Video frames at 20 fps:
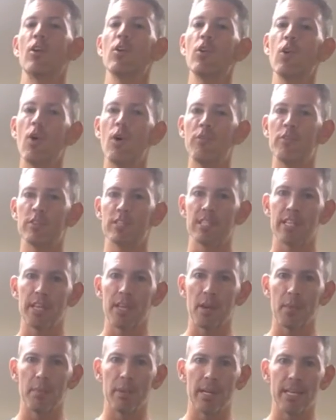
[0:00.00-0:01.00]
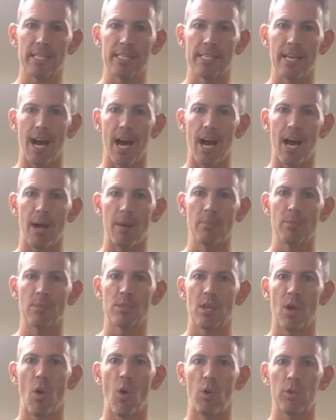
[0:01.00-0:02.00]
don't know if it's a little bit of DOMS
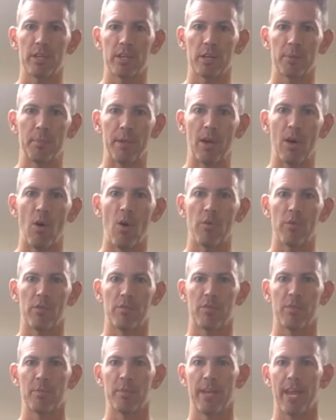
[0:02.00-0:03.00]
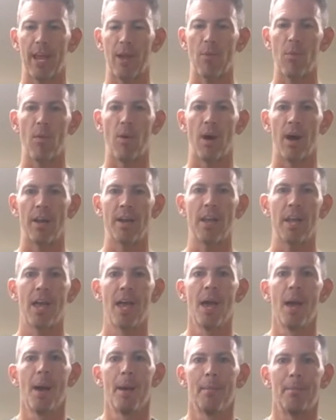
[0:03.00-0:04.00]
holding me over from day one,
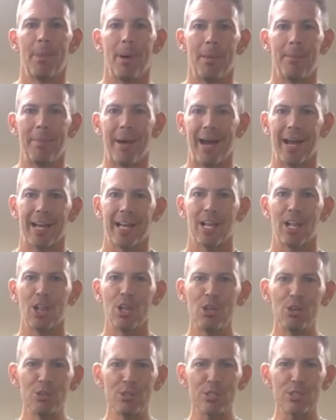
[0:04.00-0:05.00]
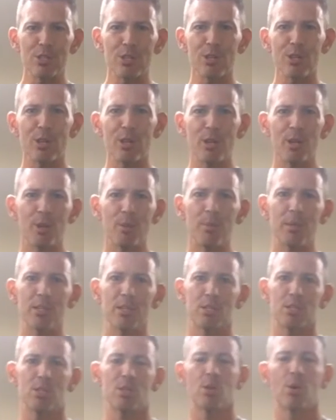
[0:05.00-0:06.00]
but my glutes are a little
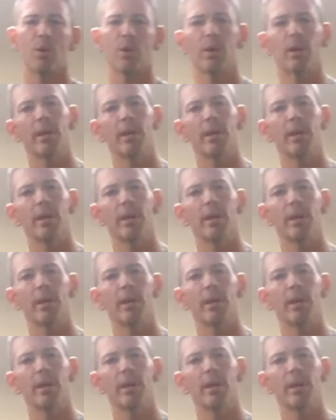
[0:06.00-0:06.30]
bit sore